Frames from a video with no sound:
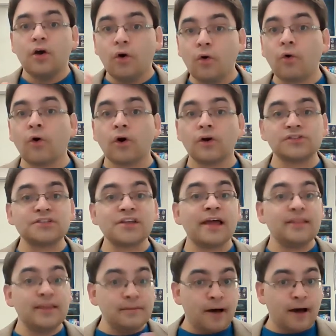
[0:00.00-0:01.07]
or
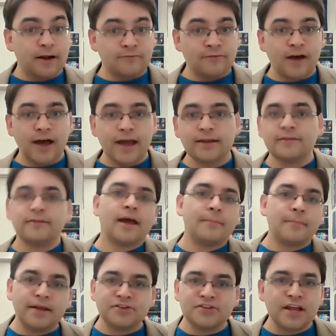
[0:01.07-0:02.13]
slightly modified. I
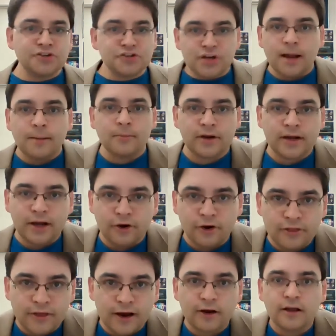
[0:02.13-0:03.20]
might change a number here or
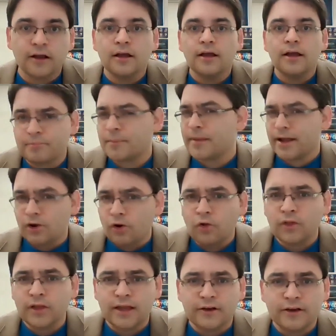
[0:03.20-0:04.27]
there. But my goal
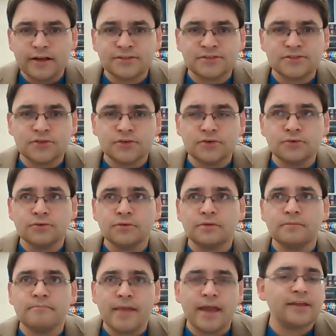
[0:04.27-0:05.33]
here is to
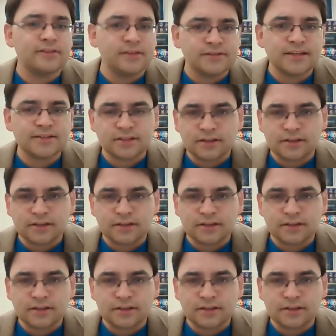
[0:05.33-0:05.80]
make this as